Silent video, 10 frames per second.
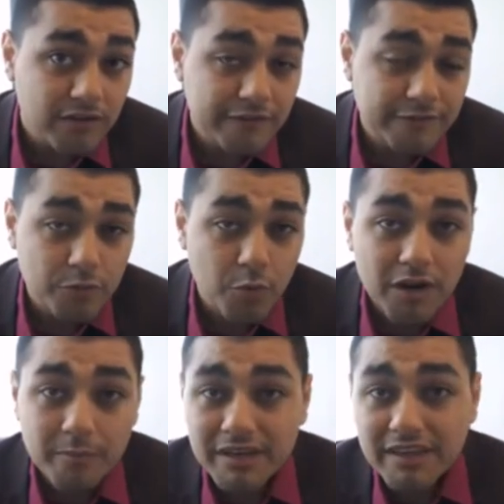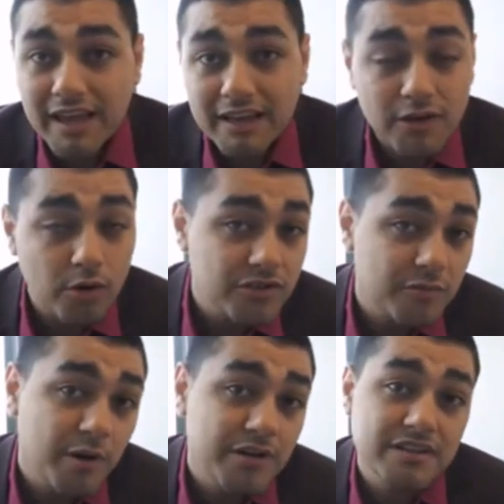If you want to be that go-to
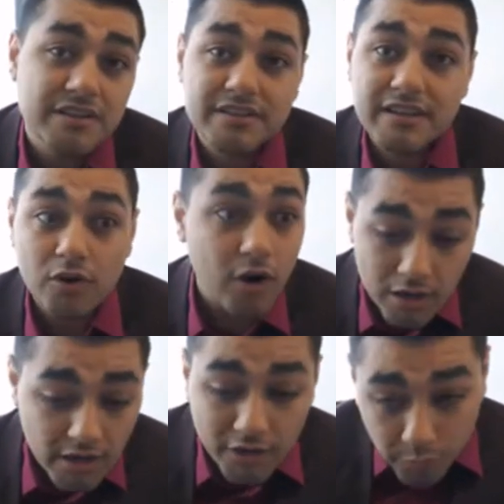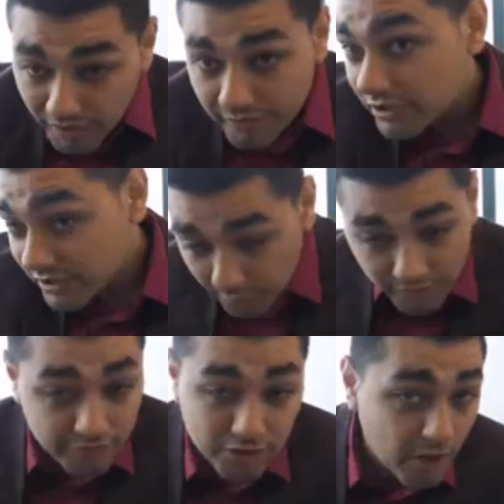person that says, "Oh, whatever you say,
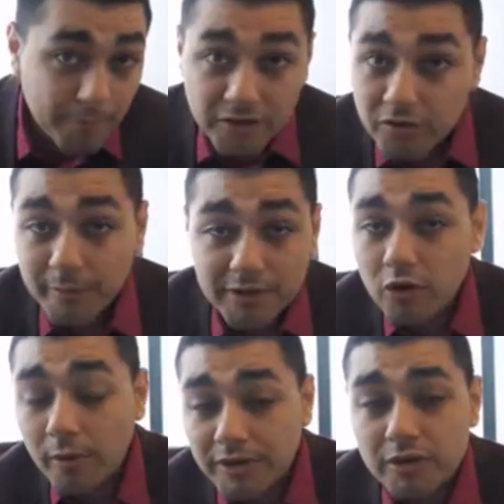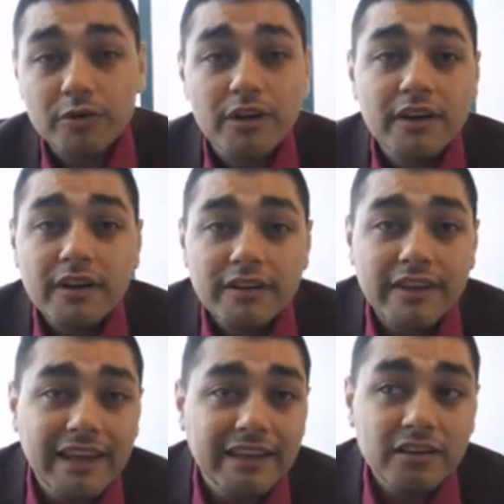whatever you, I'm gonna do, I'm gonna do, I'm gonna do,"
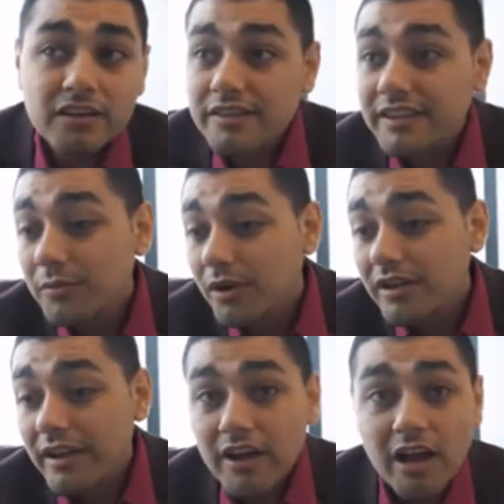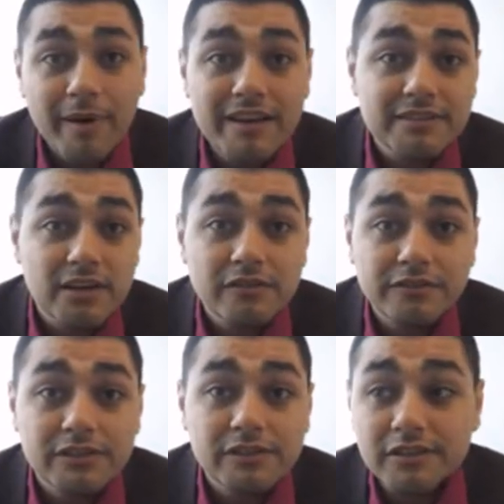then they're gonna think, "Well, I've got myself
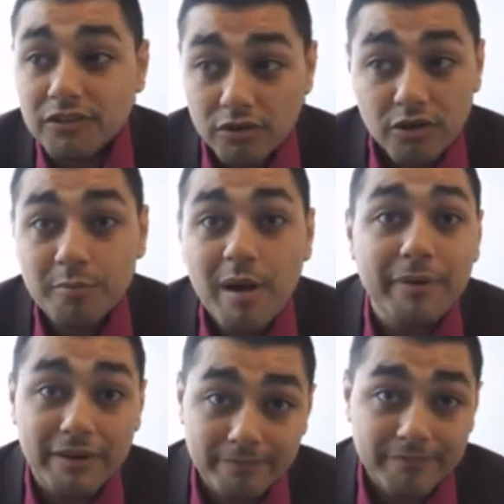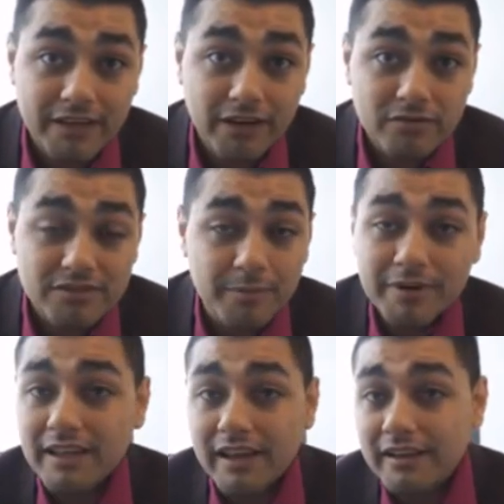a, a new little puppet, you know,
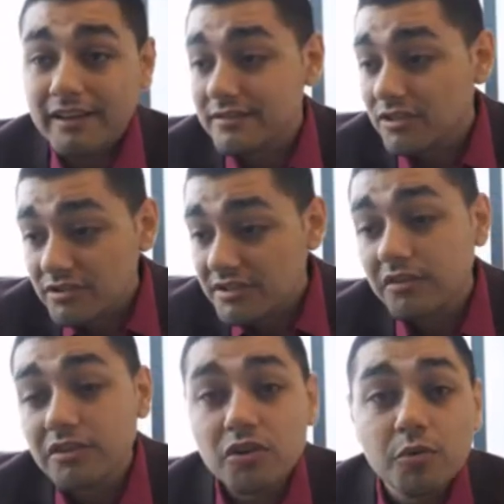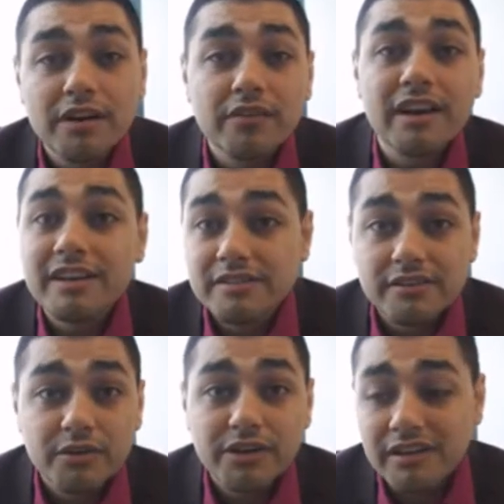somebody I can just tell to do whenever I need to
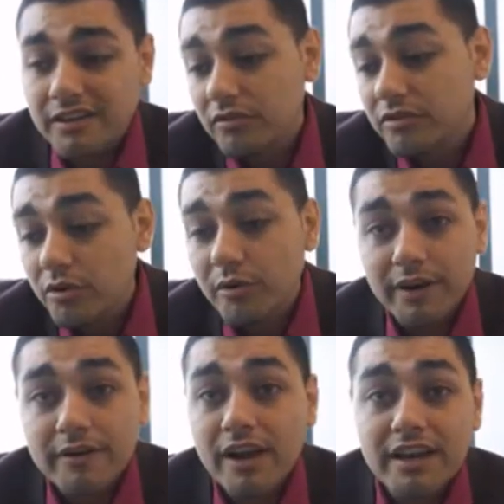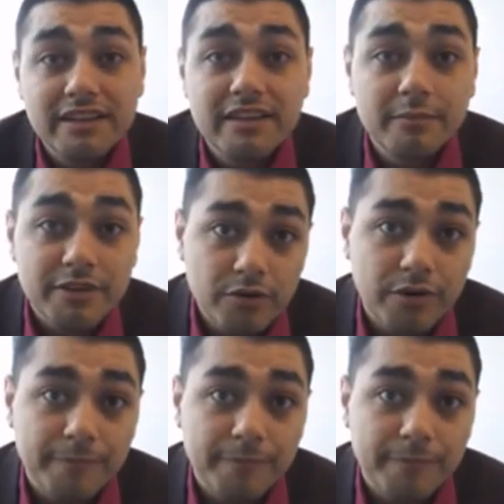do it, and they'll do it whenever I need them to do it."